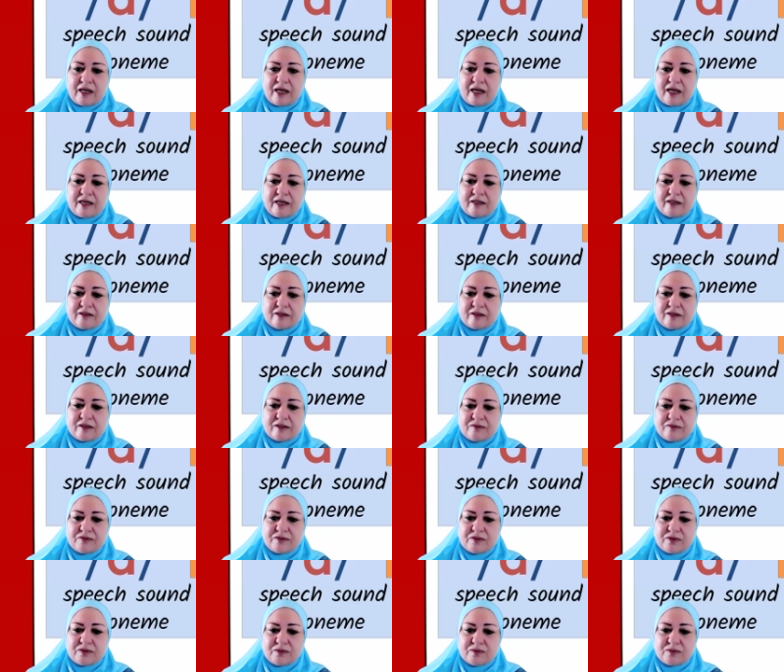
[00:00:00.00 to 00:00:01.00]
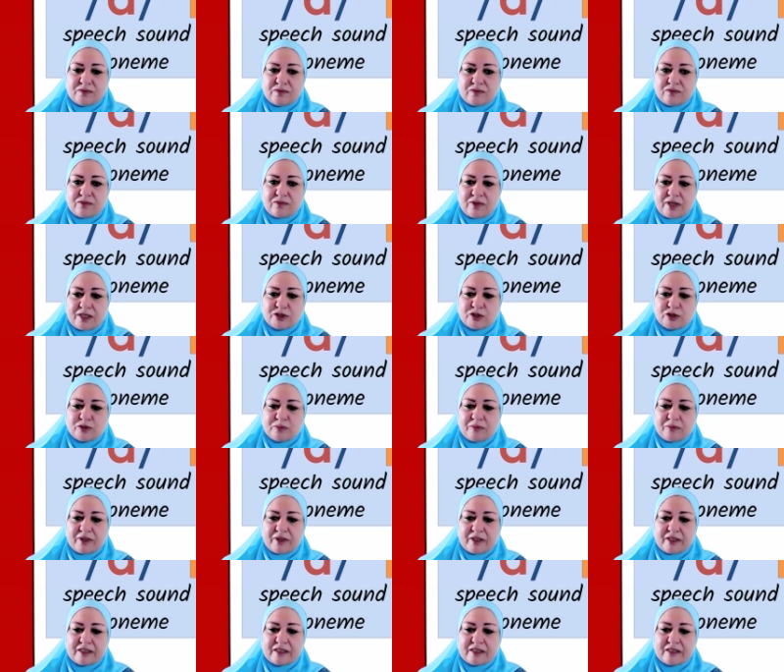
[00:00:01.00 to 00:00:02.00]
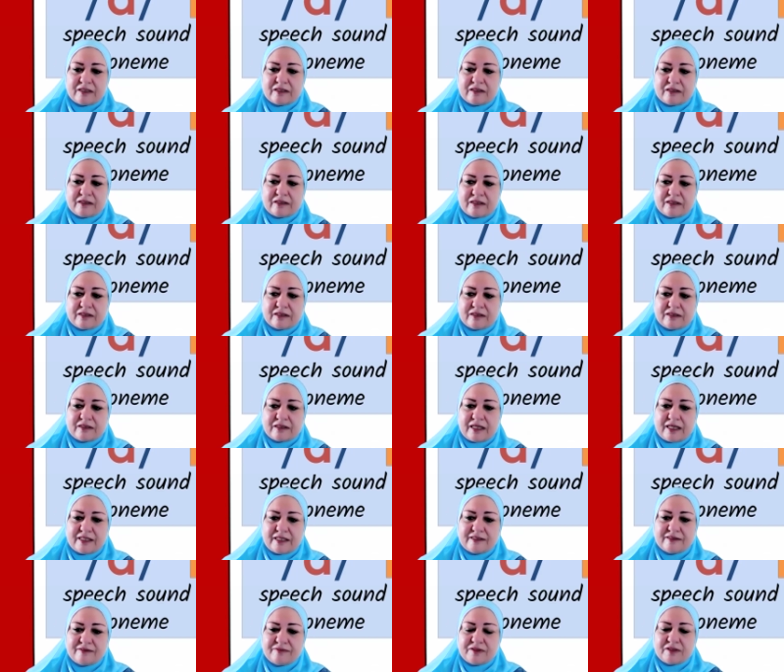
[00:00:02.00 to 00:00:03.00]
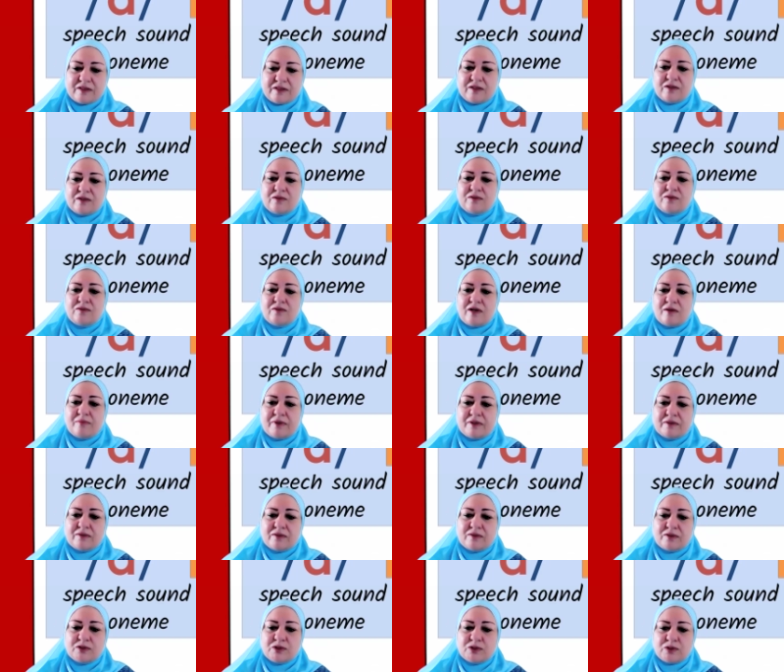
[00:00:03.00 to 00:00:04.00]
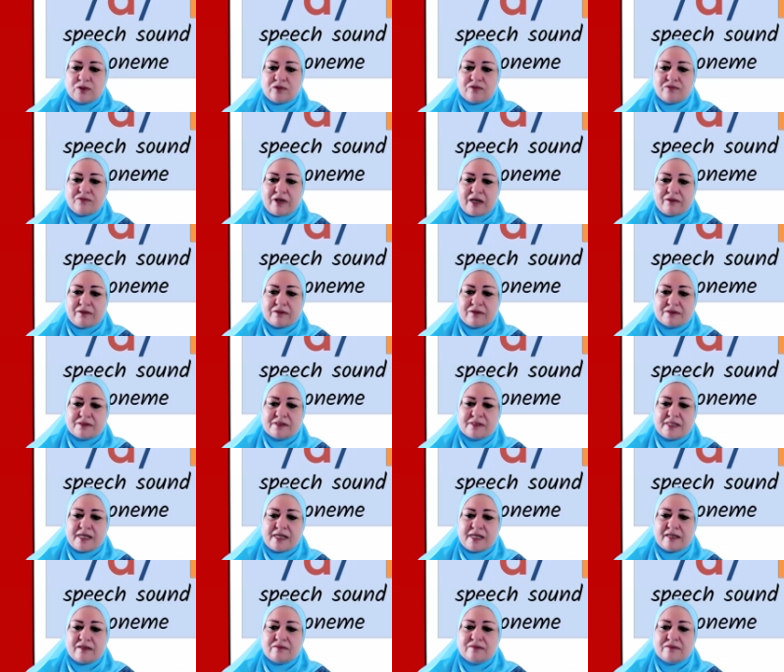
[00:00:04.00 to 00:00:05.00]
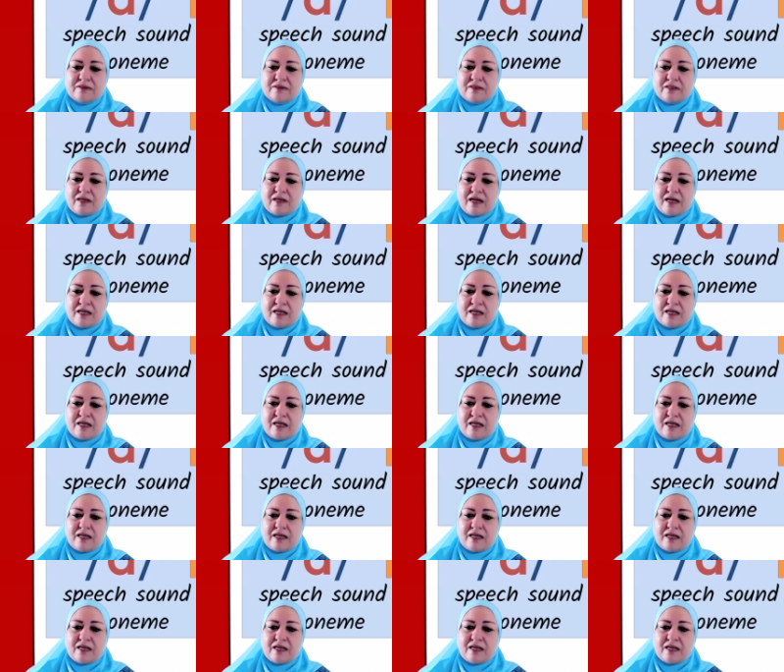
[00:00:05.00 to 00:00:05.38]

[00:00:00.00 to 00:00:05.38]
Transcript: And if you watched my last video about the short vowel sounds,